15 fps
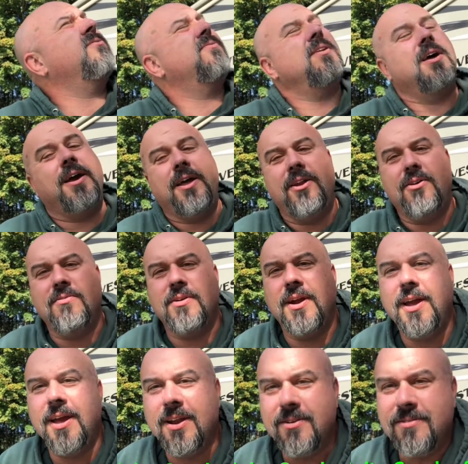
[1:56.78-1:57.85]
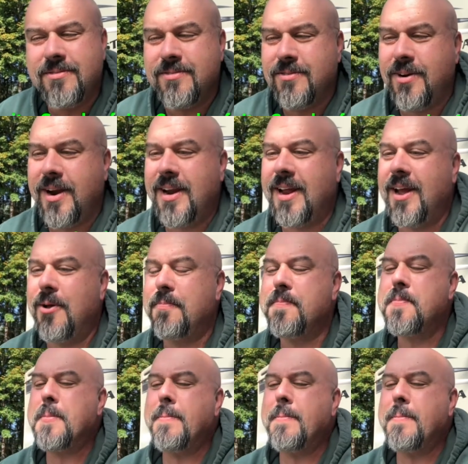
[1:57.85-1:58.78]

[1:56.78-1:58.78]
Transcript: flying overhead right now.